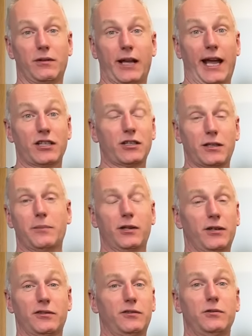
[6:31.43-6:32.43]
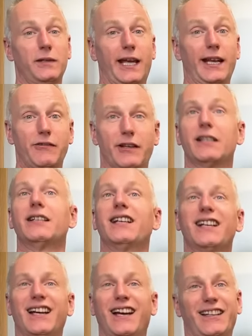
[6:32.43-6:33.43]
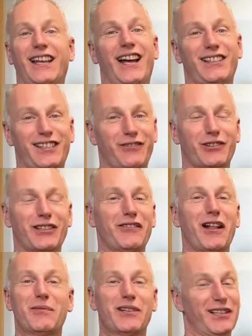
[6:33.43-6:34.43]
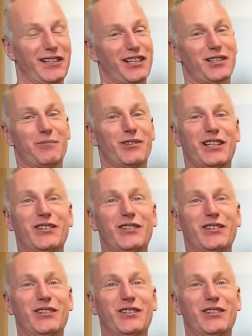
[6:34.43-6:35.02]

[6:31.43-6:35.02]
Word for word: actually, to be honest, doing anything. And that's, for development, that's actually pretty